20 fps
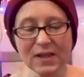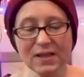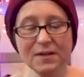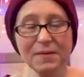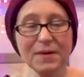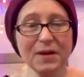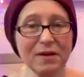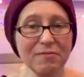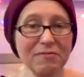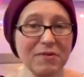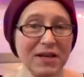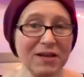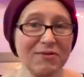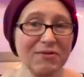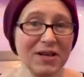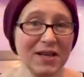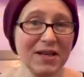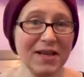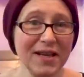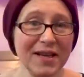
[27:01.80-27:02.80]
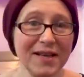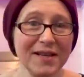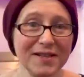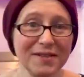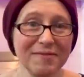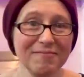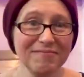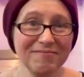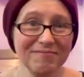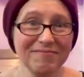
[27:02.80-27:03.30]
Something I really, really
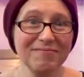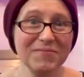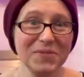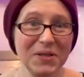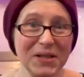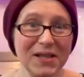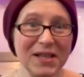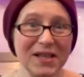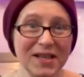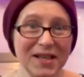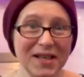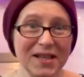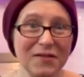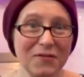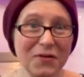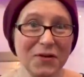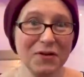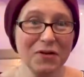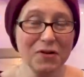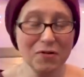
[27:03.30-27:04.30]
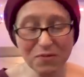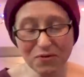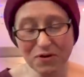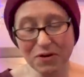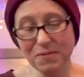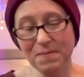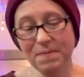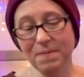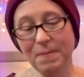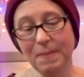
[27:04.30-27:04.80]
need for the
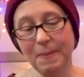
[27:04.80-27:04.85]
GoPro.